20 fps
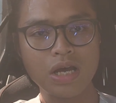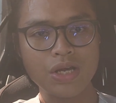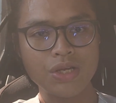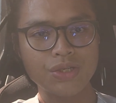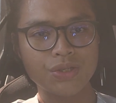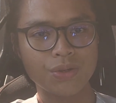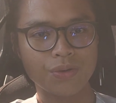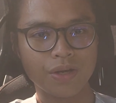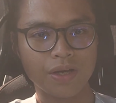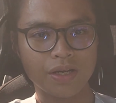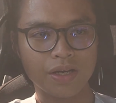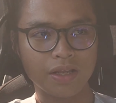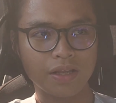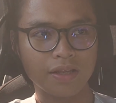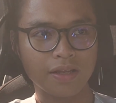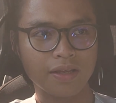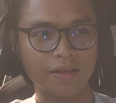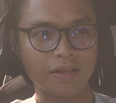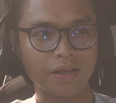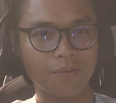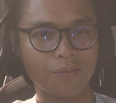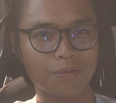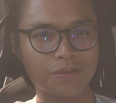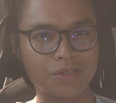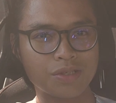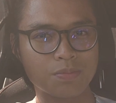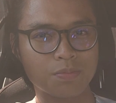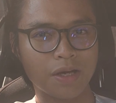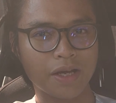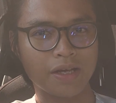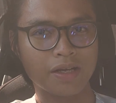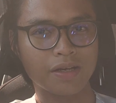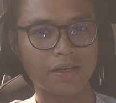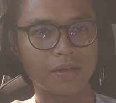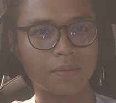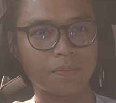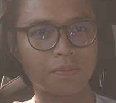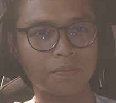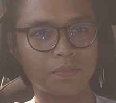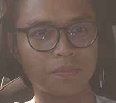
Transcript: So anything that would spike up